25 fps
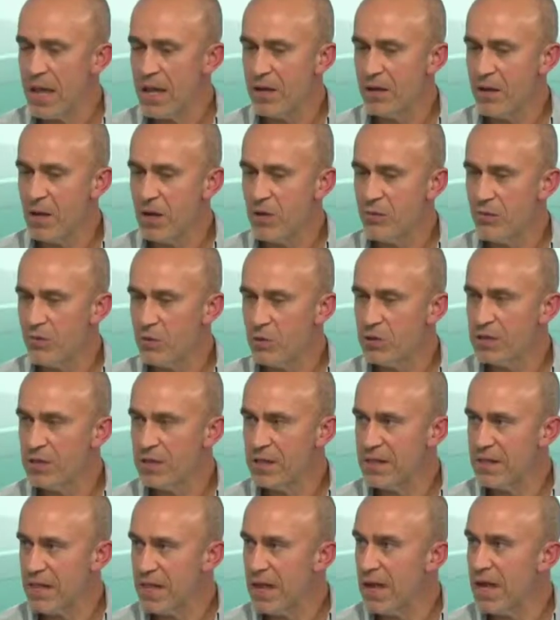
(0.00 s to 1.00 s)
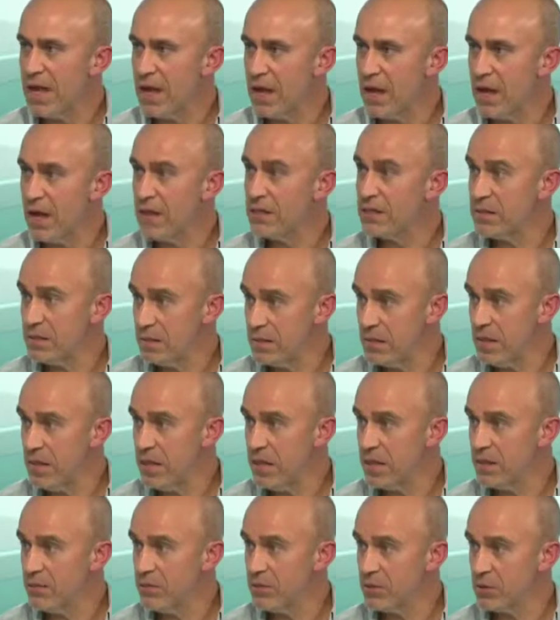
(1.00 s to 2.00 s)
And unfortunately, the AI
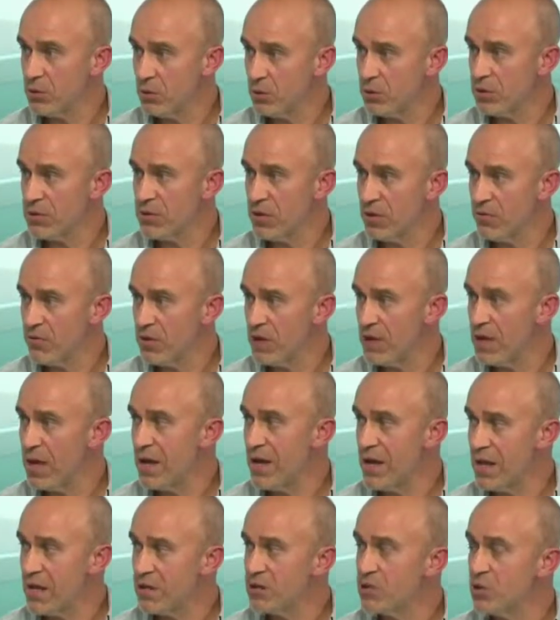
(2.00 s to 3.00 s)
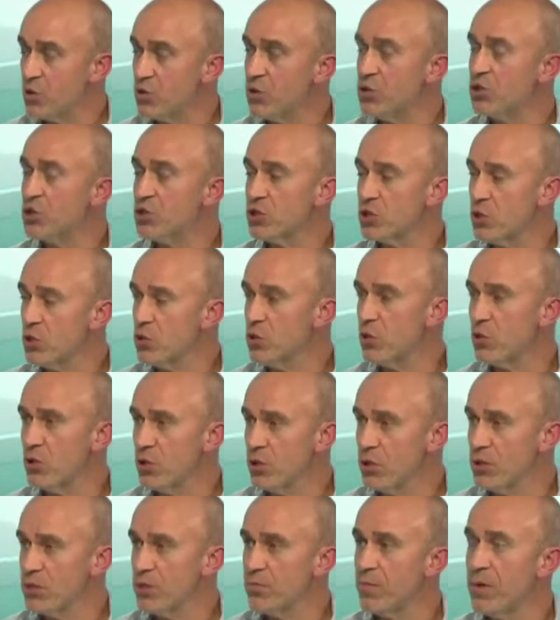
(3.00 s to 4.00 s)
today, the current state of AI, is only so
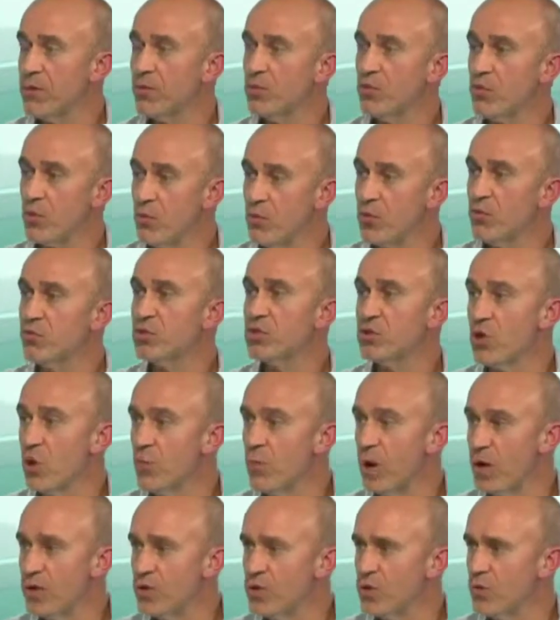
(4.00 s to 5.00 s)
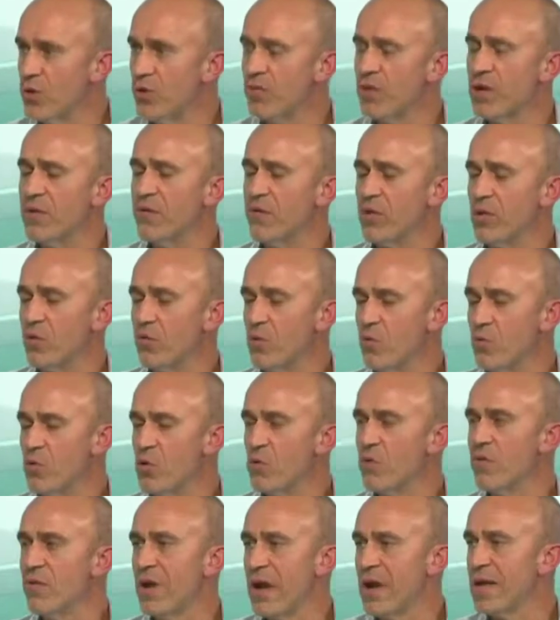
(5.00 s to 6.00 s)
good to be able to remove so much. So even if it could
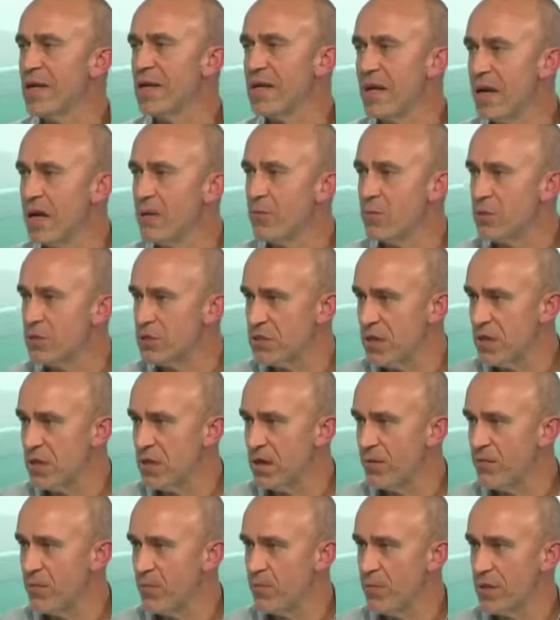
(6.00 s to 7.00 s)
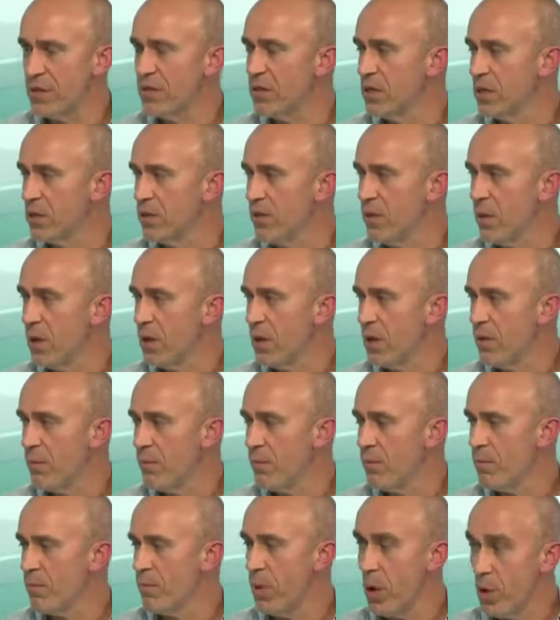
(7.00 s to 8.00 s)
remove 99% of 1 billion
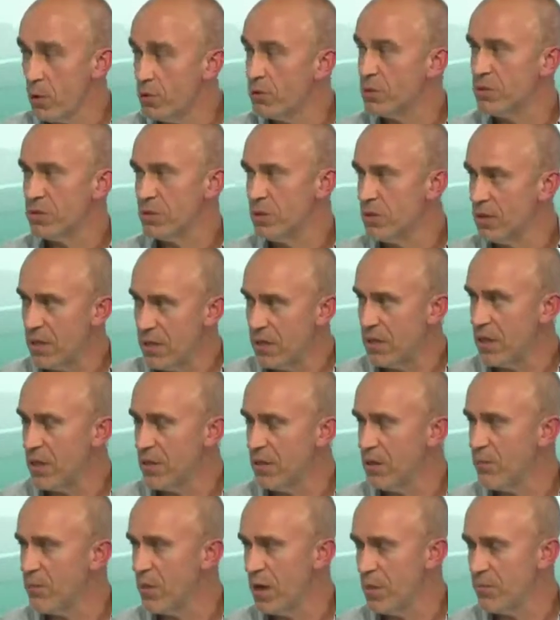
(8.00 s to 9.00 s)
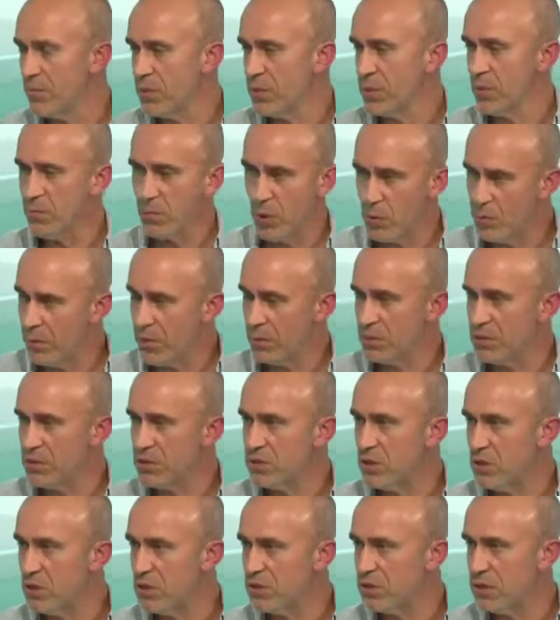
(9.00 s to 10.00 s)
posts a day that might be inappropriate, I'm
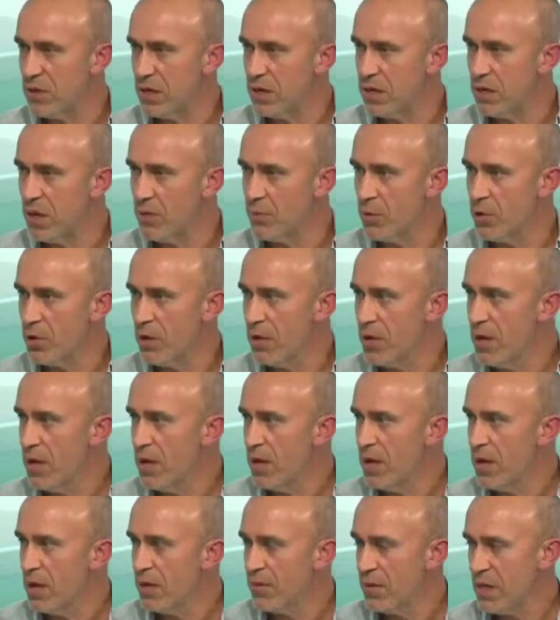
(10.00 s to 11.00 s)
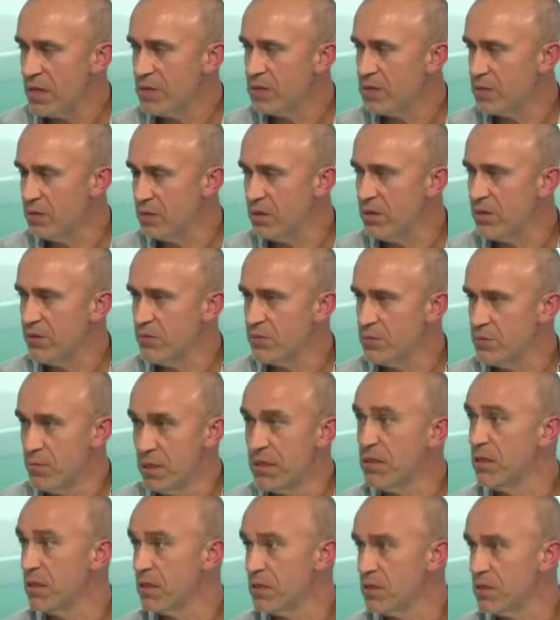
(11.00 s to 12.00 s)
just tossing out a number, that still leaves
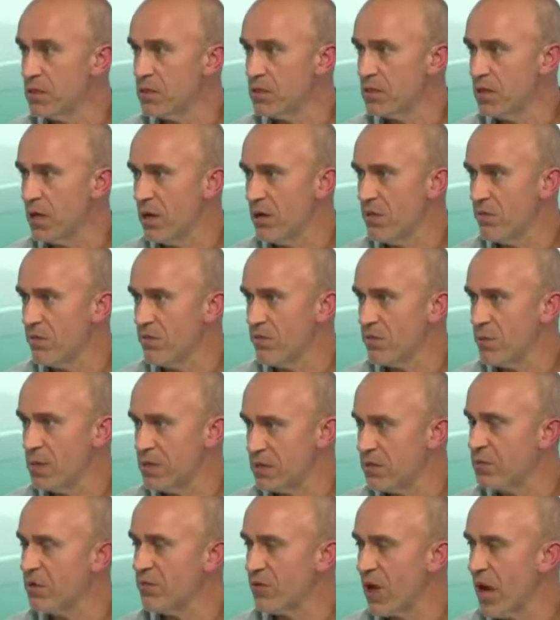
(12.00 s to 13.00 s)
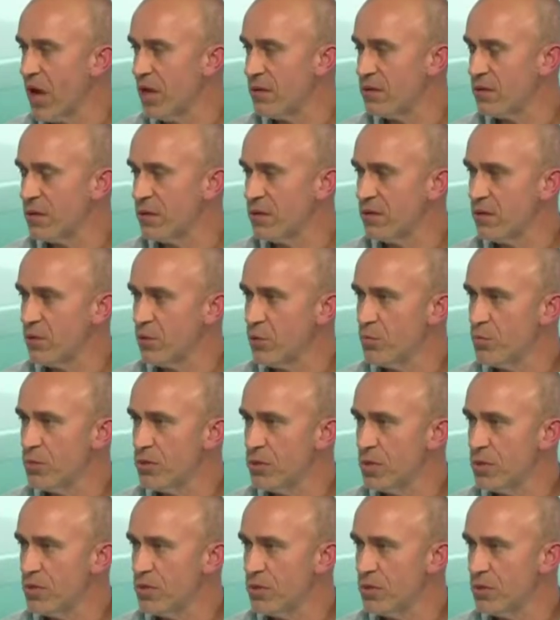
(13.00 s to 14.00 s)
millions of pieces of content that are